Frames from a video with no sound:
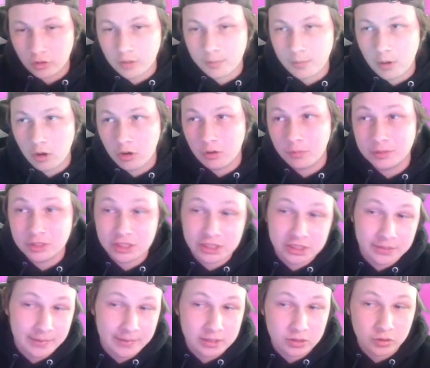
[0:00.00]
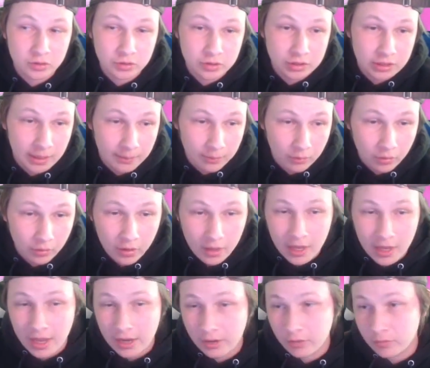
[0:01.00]
Kamo, oh, but Jason makes a good double
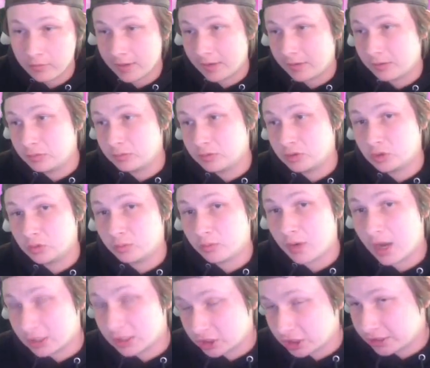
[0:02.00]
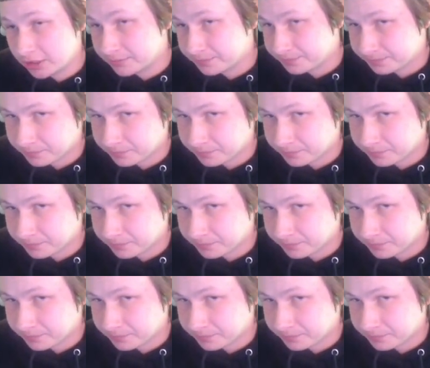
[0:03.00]
and goes out and do his Jirachi